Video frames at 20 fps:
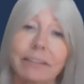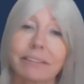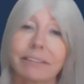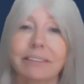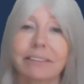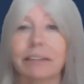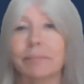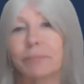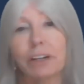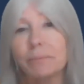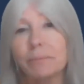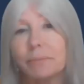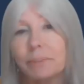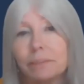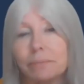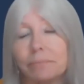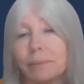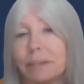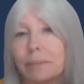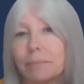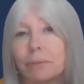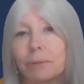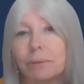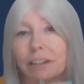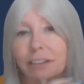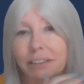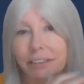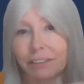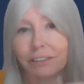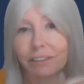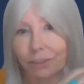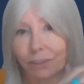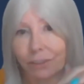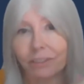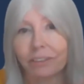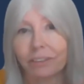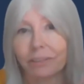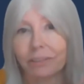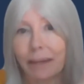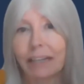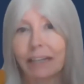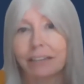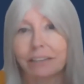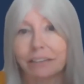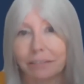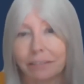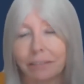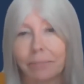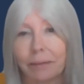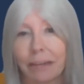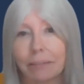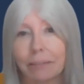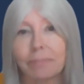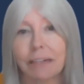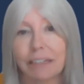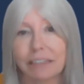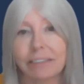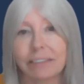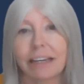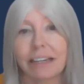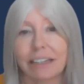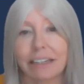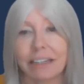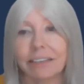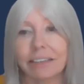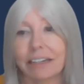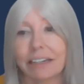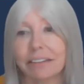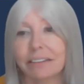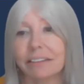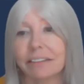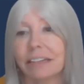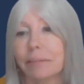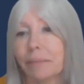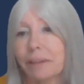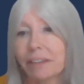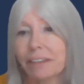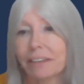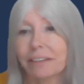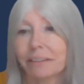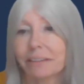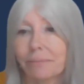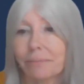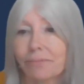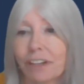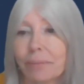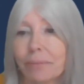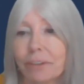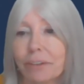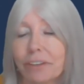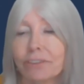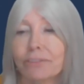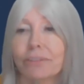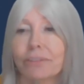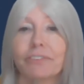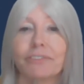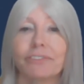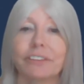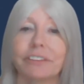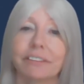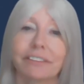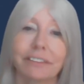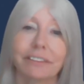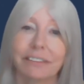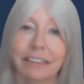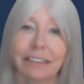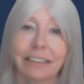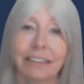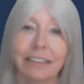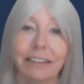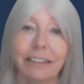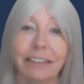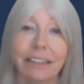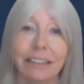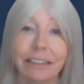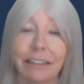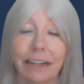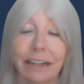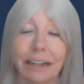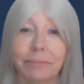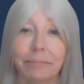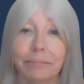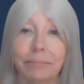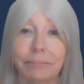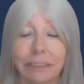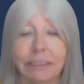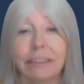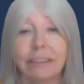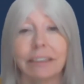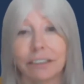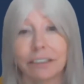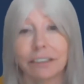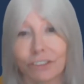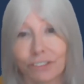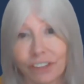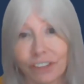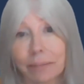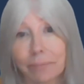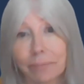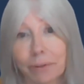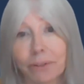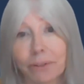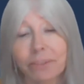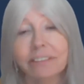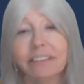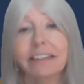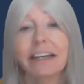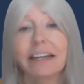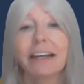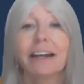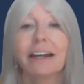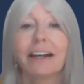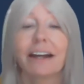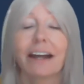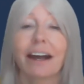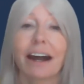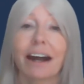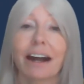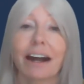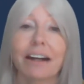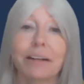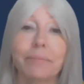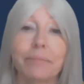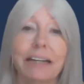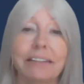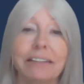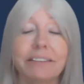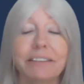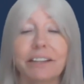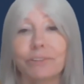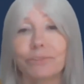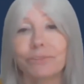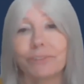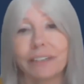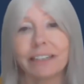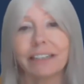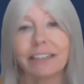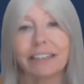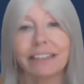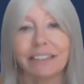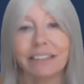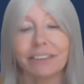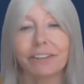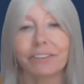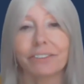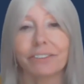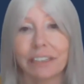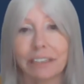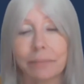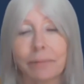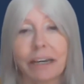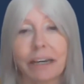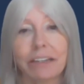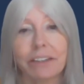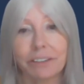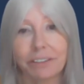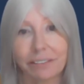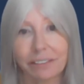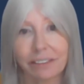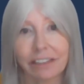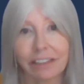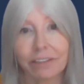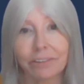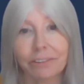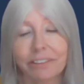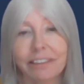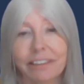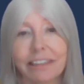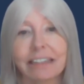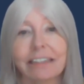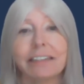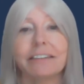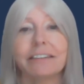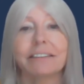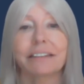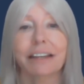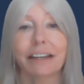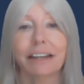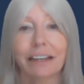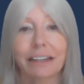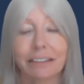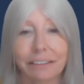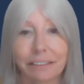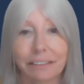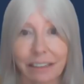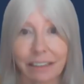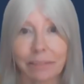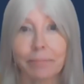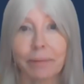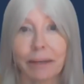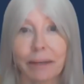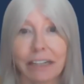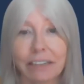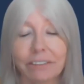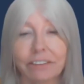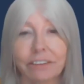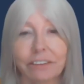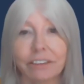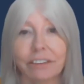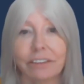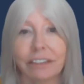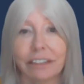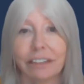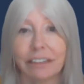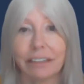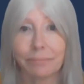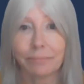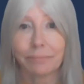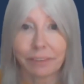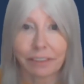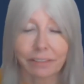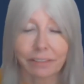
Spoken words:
sometimes people are concerned about taking that step, and there's some fabulous references in the chat box. And so really, you know, think about your CLCs, and think about, you know, the